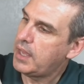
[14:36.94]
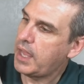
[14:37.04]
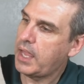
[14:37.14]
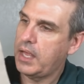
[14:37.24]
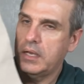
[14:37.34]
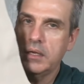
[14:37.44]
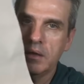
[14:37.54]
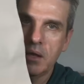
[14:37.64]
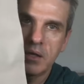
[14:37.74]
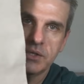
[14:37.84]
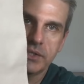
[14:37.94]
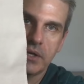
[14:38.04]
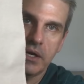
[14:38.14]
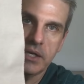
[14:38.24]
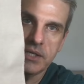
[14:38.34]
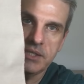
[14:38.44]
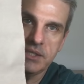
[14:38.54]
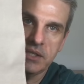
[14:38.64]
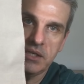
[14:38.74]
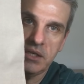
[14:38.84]
and starting to
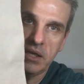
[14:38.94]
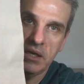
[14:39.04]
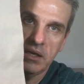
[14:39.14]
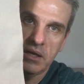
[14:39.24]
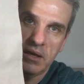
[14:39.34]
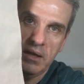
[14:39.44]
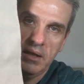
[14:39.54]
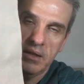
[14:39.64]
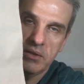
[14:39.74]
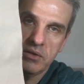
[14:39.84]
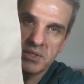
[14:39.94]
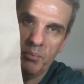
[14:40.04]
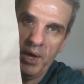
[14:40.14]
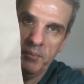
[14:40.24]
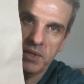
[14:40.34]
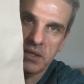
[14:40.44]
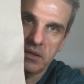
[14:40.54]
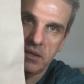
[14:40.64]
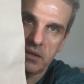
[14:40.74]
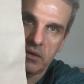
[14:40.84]
see there's a pumpkin
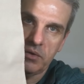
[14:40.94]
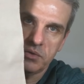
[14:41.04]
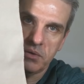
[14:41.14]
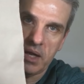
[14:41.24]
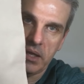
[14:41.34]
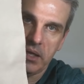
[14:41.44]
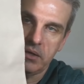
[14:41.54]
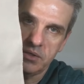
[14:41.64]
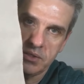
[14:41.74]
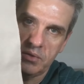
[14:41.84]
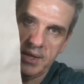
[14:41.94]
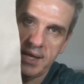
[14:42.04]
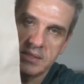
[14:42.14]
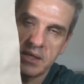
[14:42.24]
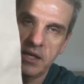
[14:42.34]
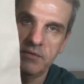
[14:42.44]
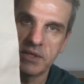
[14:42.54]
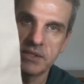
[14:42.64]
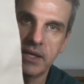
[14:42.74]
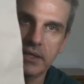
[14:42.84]
that goes right here. So that's kind of
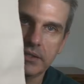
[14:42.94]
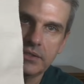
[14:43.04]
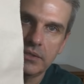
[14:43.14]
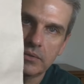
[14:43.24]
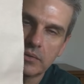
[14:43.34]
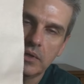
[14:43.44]
exciting too.